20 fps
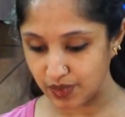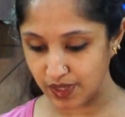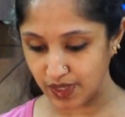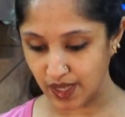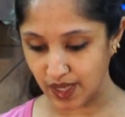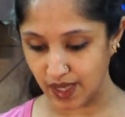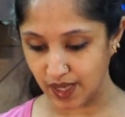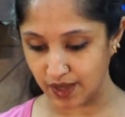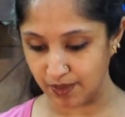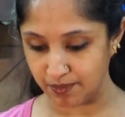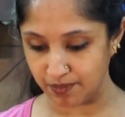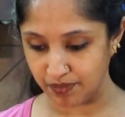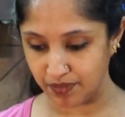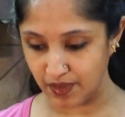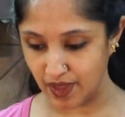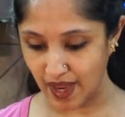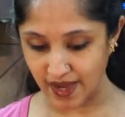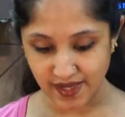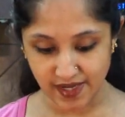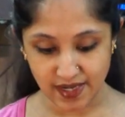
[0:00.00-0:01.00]

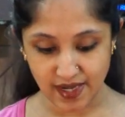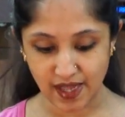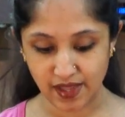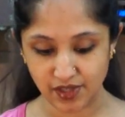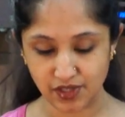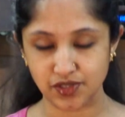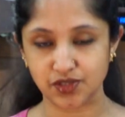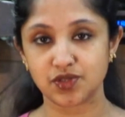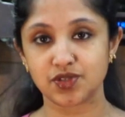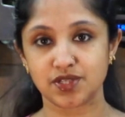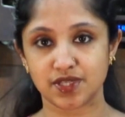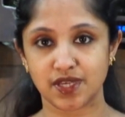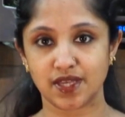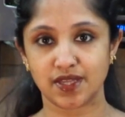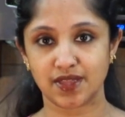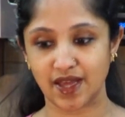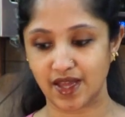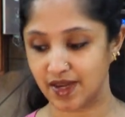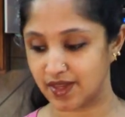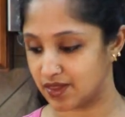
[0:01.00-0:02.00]
you see
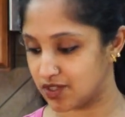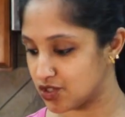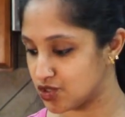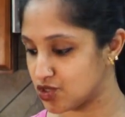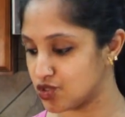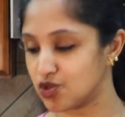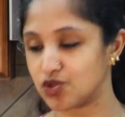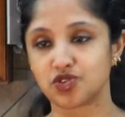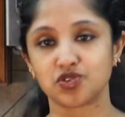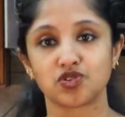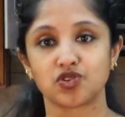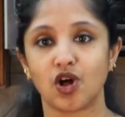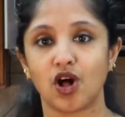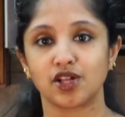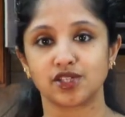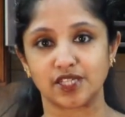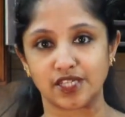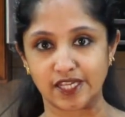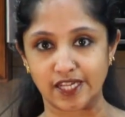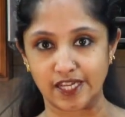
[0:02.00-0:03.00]
that there's no
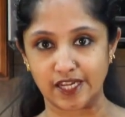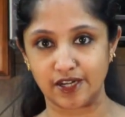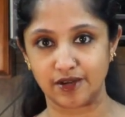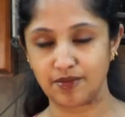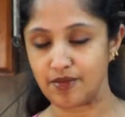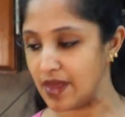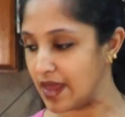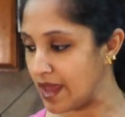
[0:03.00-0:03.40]
salt in here